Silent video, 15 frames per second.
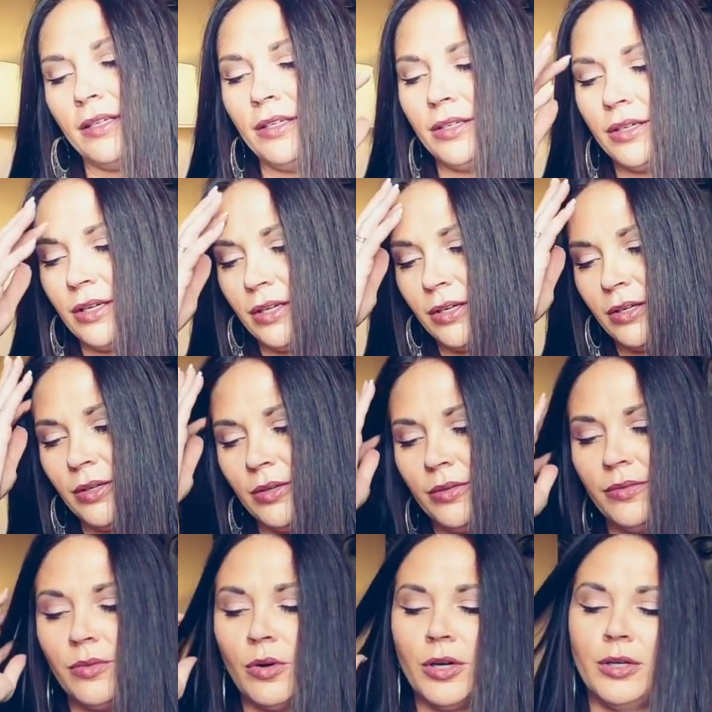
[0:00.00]
you know,
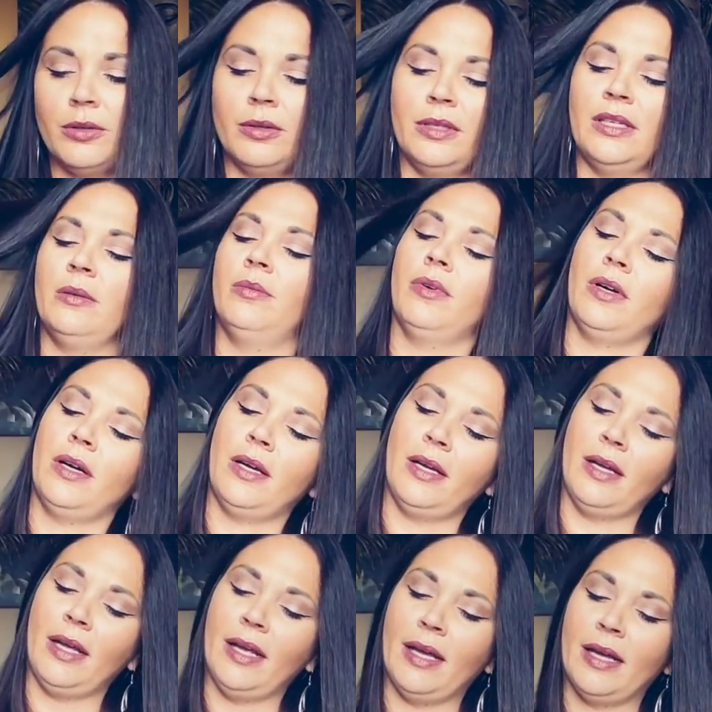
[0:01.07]
for you,
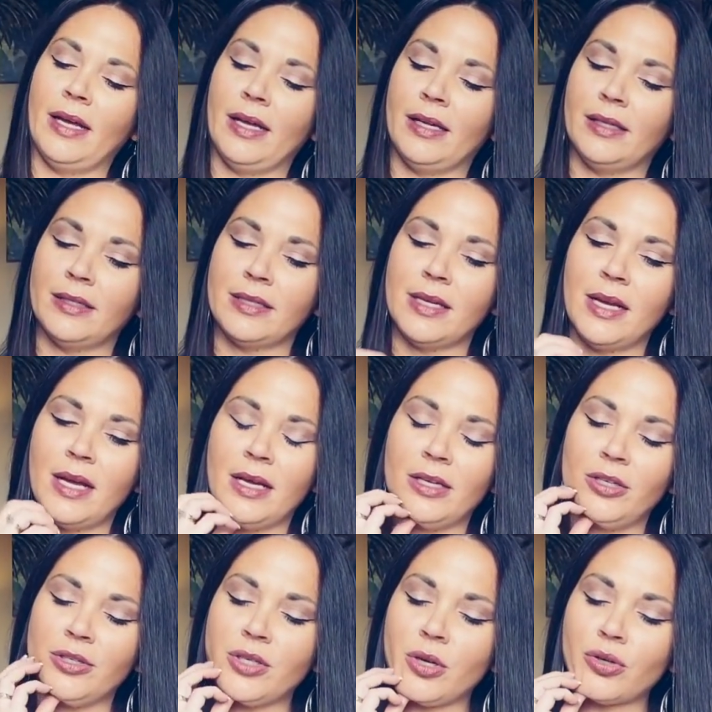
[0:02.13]
Libra, and
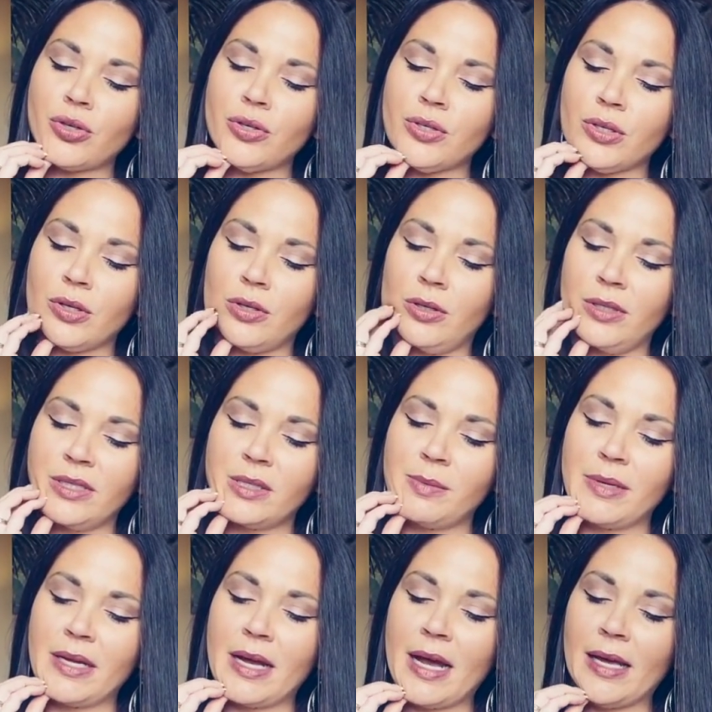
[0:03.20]
your social circle is
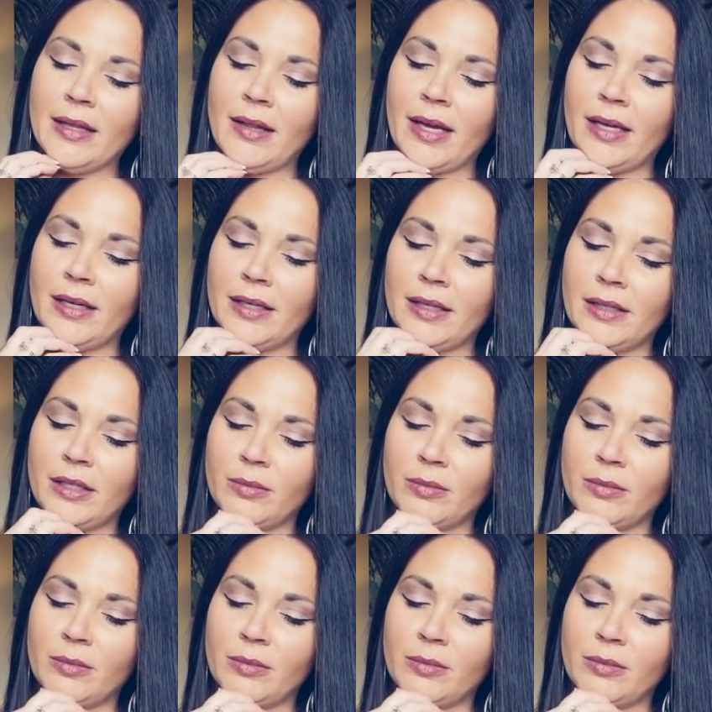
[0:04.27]
being highlighted.